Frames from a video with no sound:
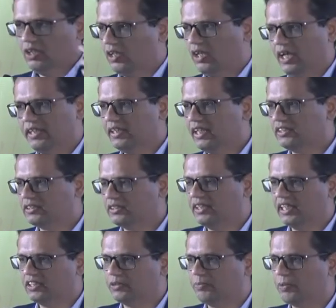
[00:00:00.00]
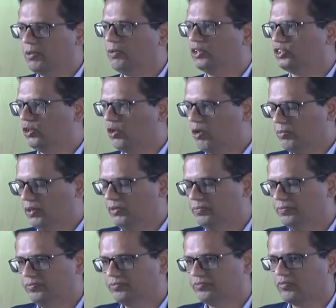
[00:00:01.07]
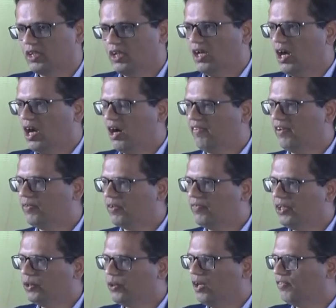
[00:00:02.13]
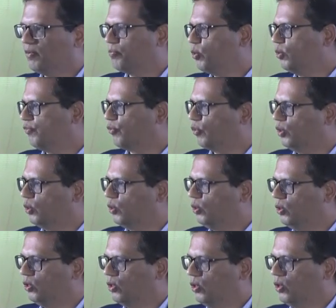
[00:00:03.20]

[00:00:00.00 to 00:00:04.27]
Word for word: and that's that's pretty much normal however when you have a portfolio